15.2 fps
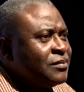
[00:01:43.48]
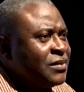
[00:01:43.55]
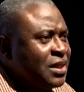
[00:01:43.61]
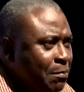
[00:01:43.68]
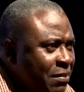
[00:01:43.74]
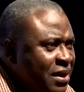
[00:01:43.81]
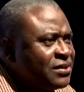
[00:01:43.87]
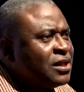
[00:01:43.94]

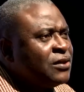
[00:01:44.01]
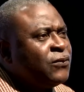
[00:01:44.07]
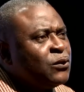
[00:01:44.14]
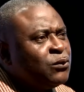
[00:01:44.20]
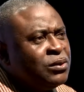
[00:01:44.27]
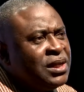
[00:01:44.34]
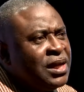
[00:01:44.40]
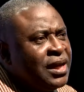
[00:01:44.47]
The message for
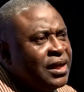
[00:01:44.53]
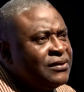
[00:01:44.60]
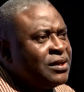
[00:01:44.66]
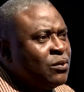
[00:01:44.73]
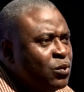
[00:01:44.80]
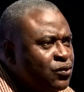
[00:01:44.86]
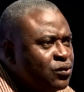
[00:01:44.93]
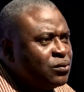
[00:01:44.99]
today is
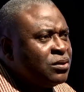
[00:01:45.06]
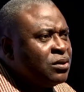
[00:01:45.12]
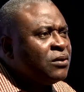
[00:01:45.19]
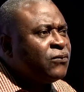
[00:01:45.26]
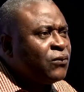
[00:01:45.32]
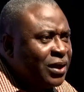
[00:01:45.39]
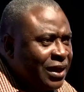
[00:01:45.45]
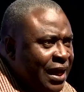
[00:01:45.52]
that we should
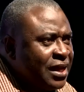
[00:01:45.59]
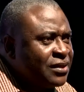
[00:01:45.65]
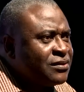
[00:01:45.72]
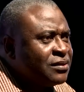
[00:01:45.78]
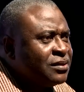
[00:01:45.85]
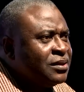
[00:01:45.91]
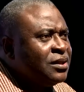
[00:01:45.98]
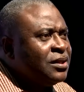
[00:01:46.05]
not
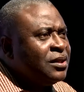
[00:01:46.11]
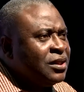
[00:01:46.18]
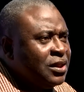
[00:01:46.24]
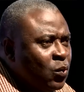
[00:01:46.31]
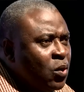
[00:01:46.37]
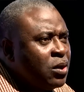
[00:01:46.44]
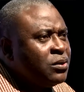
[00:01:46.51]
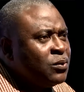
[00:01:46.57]
forget
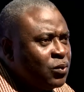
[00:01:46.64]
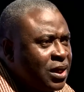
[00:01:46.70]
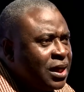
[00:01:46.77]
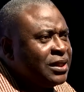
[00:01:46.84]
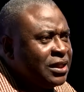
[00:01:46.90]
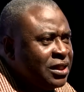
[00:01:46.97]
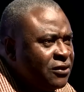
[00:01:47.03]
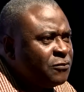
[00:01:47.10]
the one who
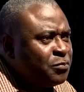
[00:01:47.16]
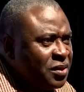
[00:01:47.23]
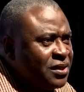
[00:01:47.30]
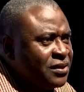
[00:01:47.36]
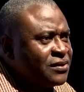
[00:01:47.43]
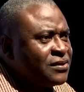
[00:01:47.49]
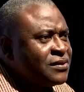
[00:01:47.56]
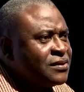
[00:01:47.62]
can give
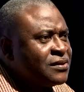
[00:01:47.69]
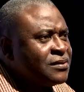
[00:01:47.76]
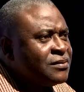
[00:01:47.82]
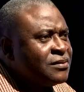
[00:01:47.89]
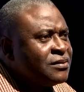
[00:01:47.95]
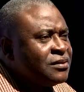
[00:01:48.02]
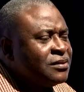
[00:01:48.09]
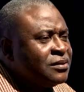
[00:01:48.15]
peace,
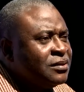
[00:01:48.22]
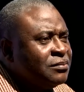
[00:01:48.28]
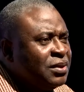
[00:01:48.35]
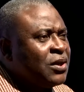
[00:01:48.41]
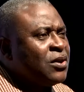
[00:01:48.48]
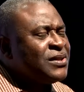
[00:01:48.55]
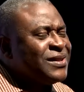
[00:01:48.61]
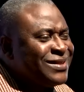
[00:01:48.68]

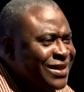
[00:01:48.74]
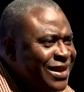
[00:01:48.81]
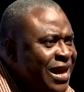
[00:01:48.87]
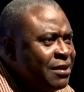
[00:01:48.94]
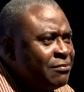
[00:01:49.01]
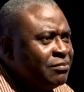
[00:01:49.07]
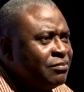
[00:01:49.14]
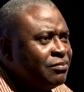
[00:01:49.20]
because his
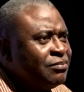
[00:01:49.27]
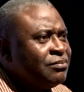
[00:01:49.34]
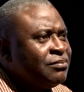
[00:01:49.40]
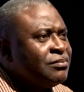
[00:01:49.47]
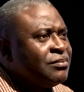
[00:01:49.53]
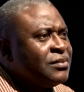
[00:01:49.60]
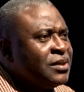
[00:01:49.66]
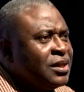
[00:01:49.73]
name
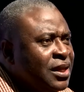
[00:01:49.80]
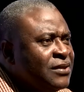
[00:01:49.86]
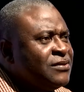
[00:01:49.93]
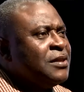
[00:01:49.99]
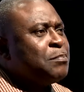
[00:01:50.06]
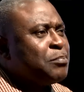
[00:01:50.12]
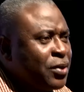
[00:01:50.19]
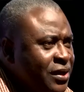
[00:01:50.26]
is
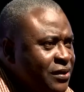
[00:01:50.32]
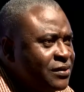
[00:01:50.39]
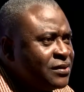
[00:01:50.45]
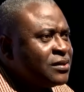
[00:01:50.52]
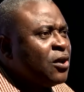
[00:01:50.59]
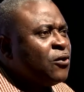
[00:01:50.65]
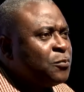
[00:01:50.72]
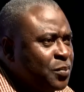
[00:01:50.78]
the
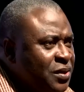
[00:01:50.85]
Prince of